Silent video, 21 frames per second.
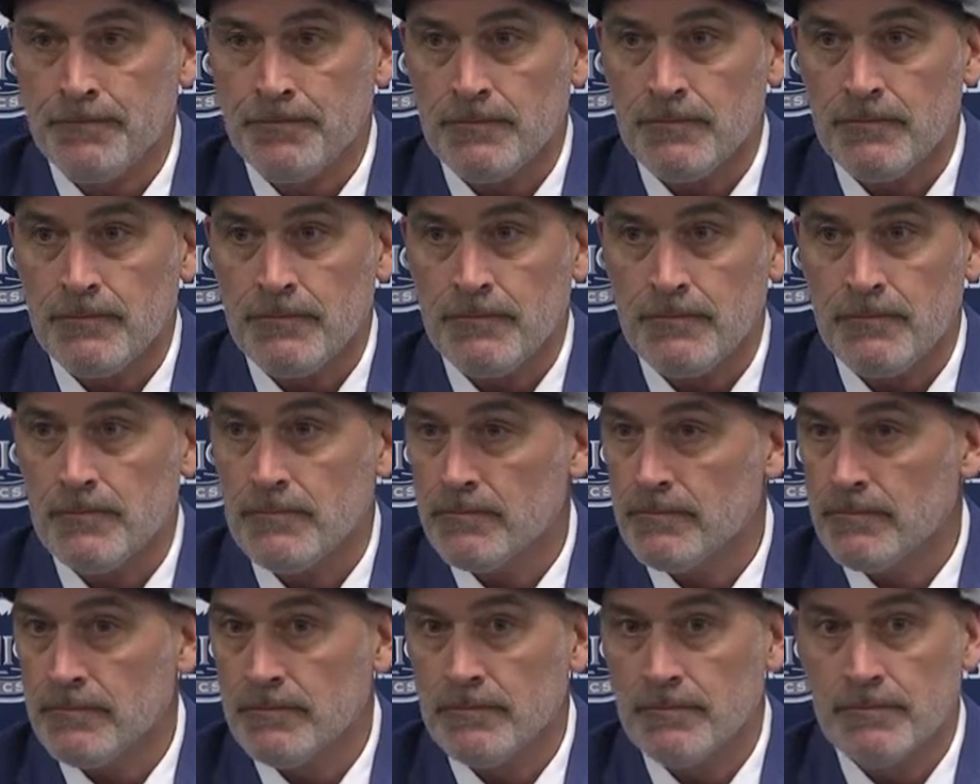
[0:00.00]
Anything else
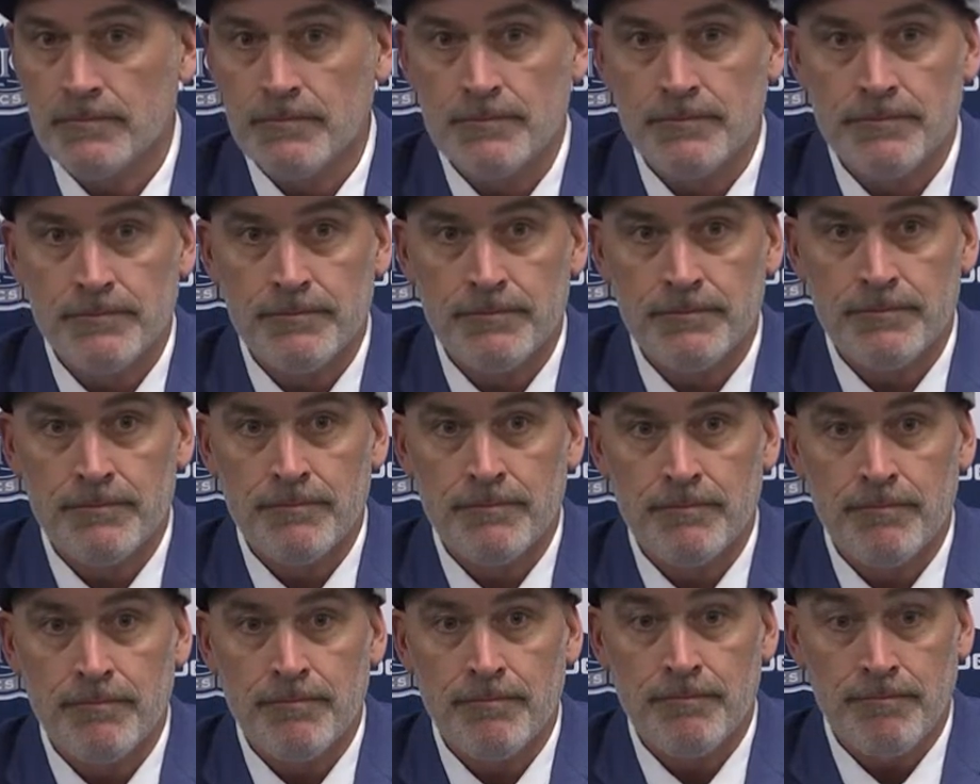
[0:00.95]
for Coach?
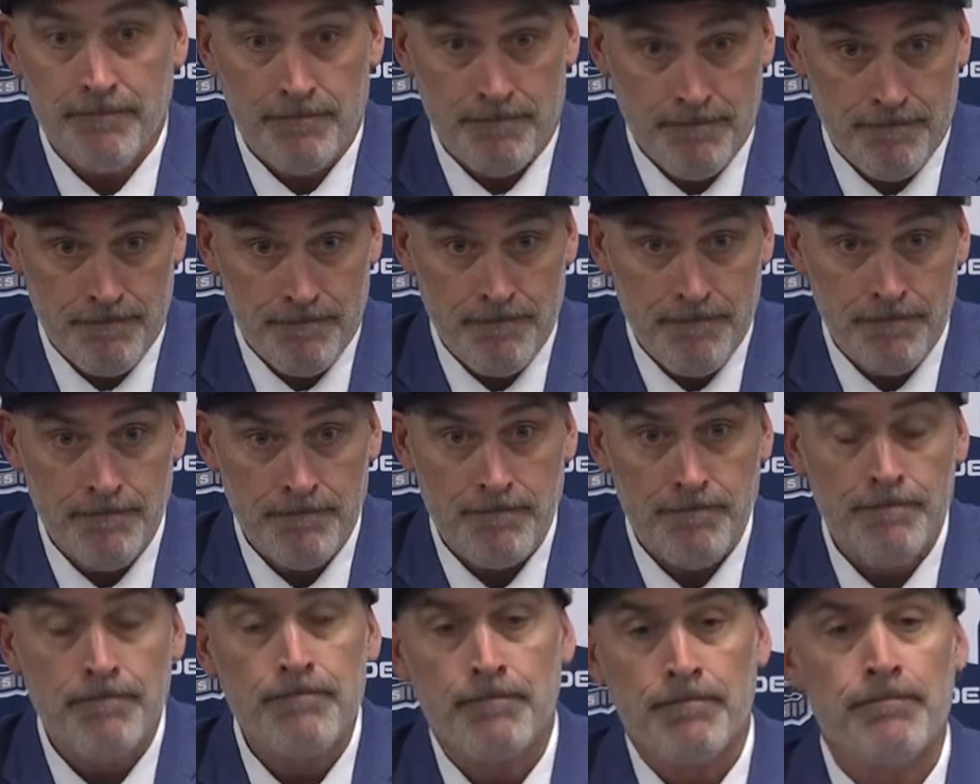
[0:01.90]
Probably one quick
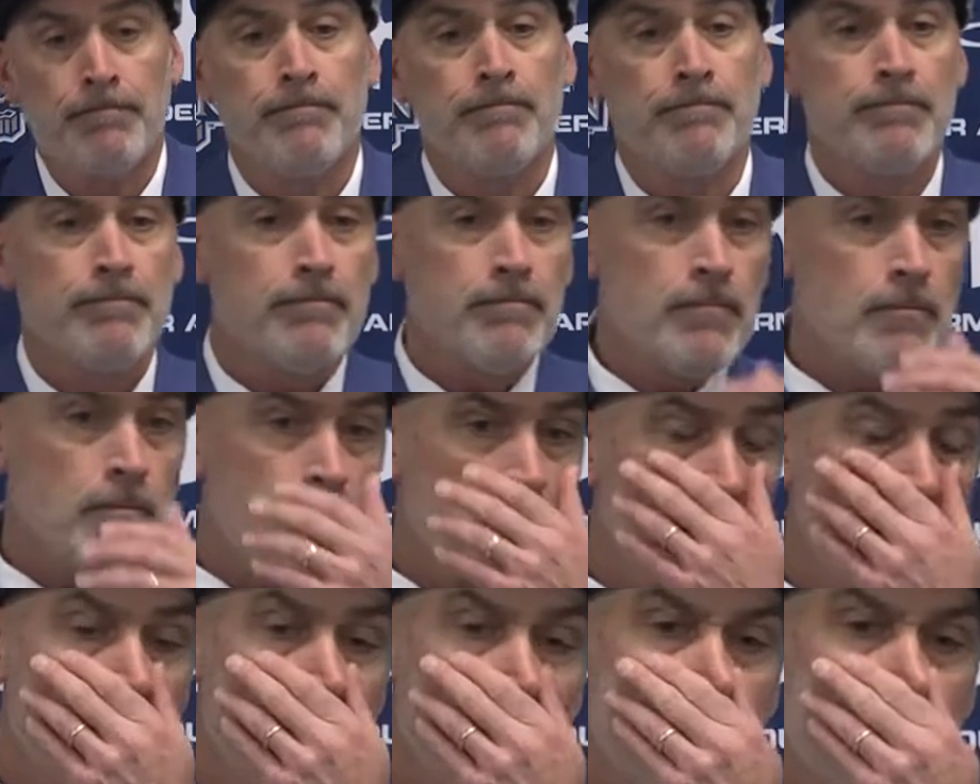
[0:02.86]
one. Mm -hmm. A lot of
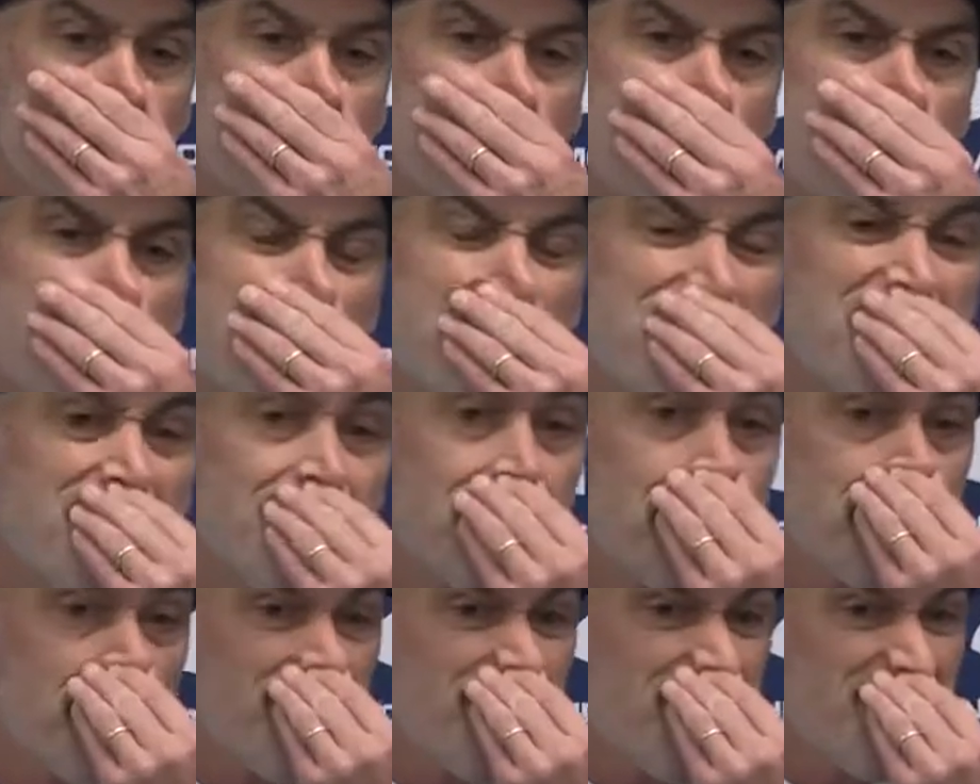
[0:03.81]
Power
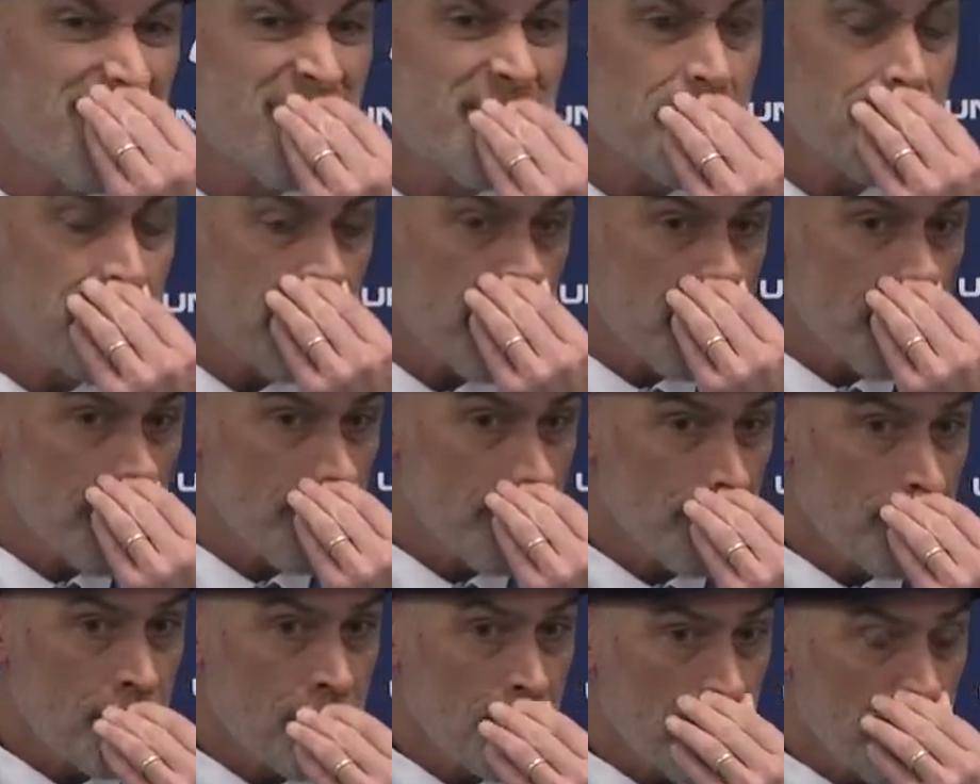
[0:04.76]
Fives and, and
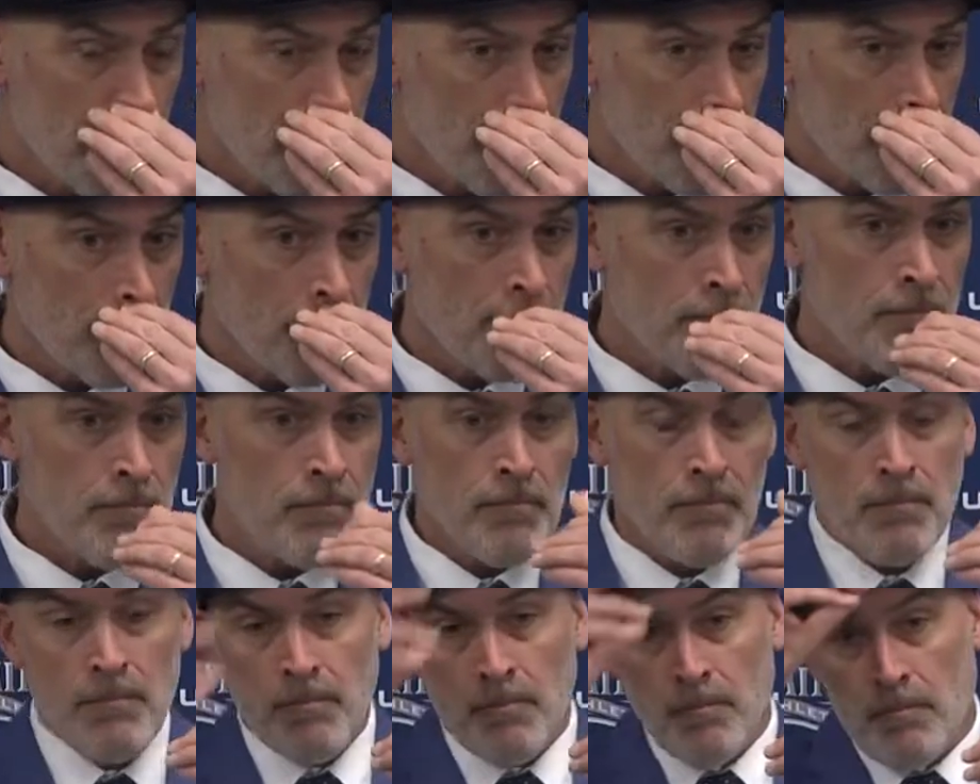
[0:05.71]
some of the, your
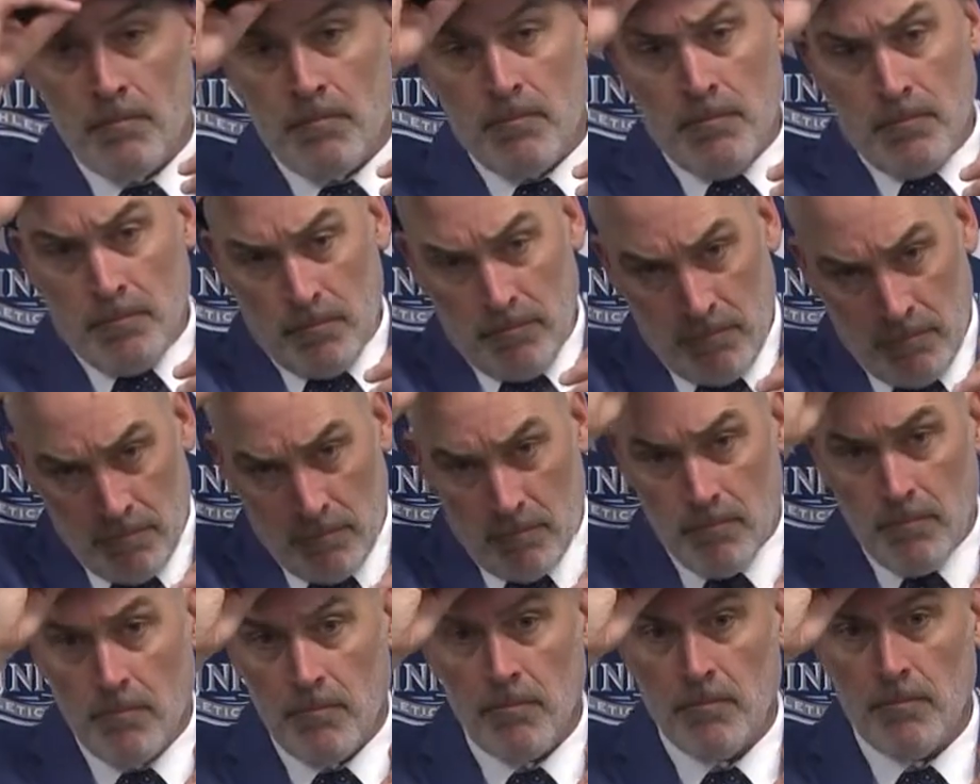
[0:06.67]
mid-major rivals come
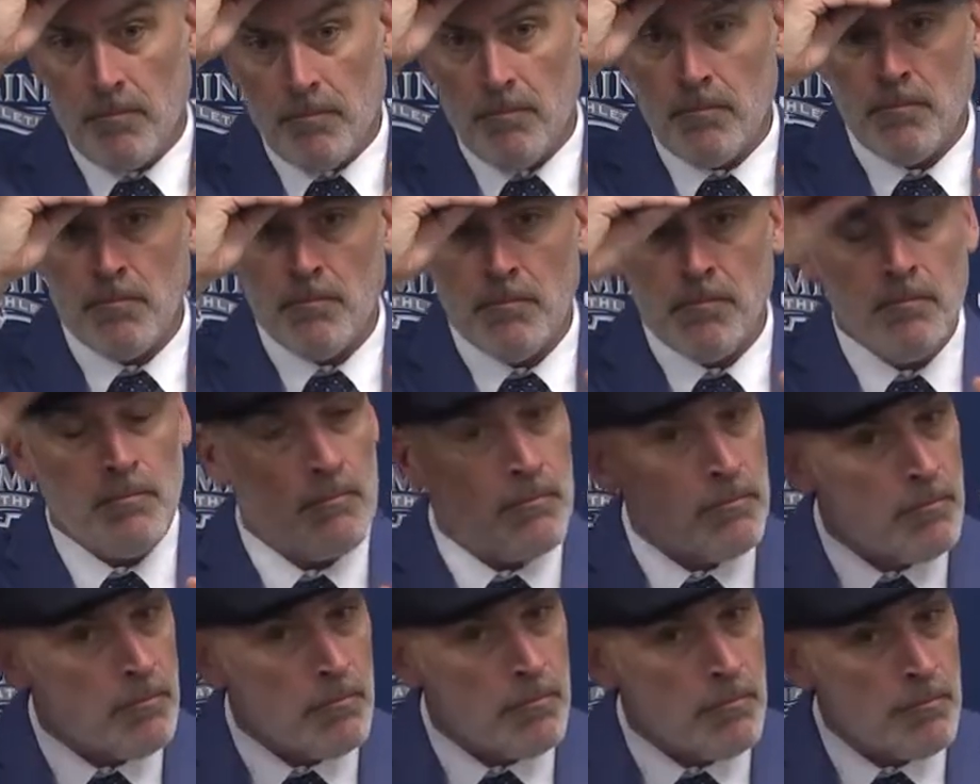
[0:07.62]
in and try and flip
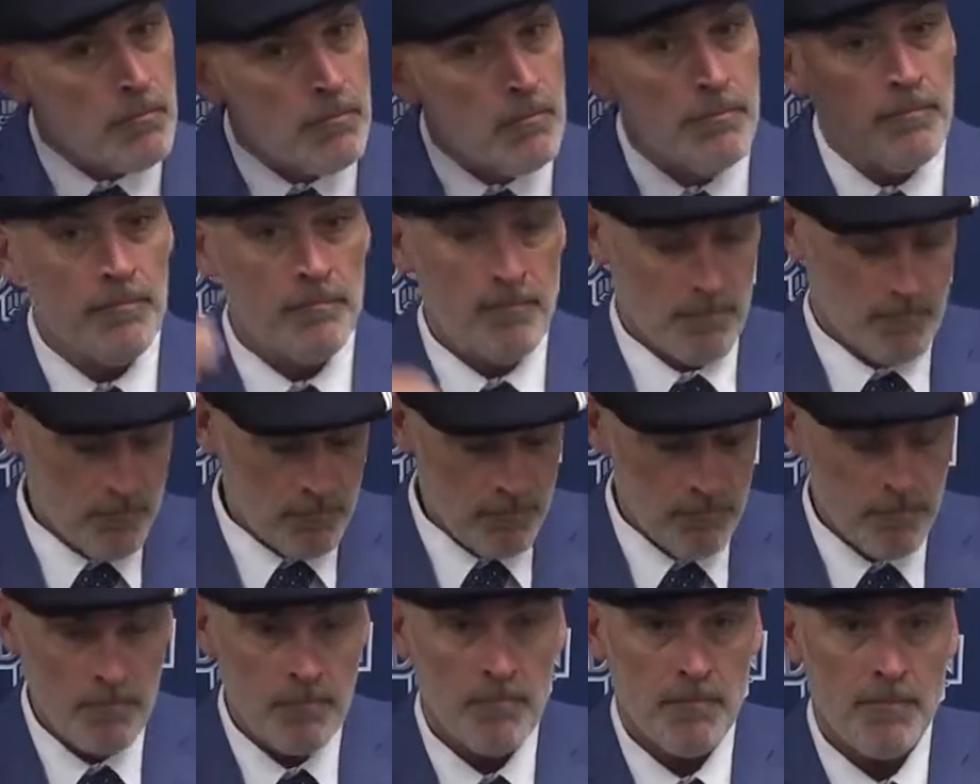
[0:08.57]
players at the end,
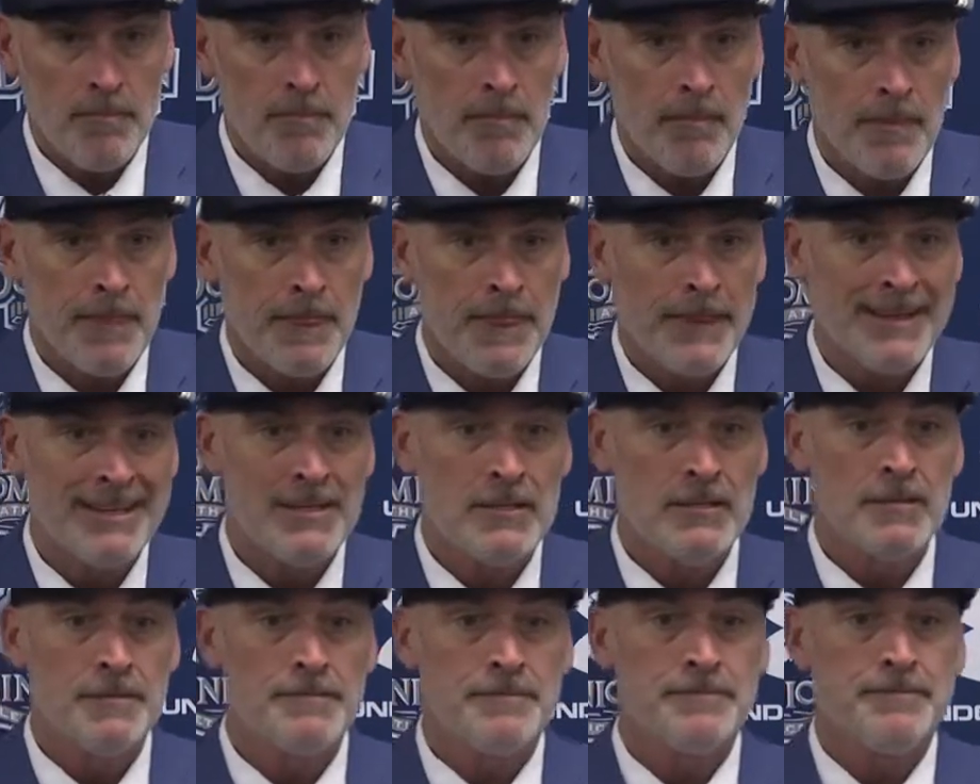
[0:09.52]
and it
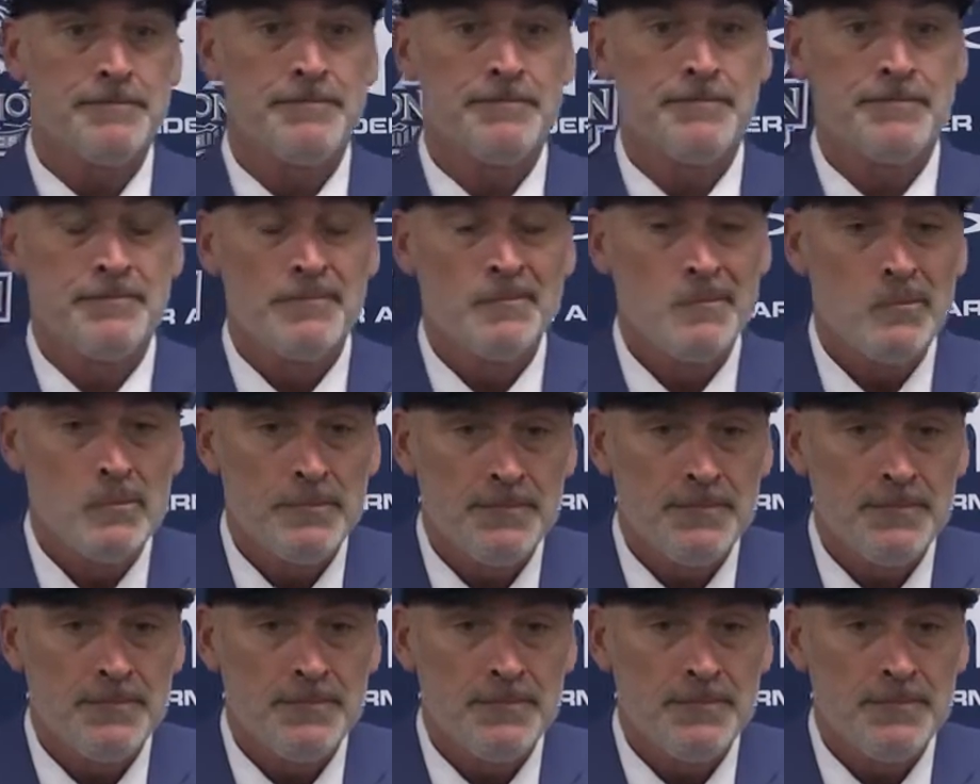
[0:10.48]
seemed like you, you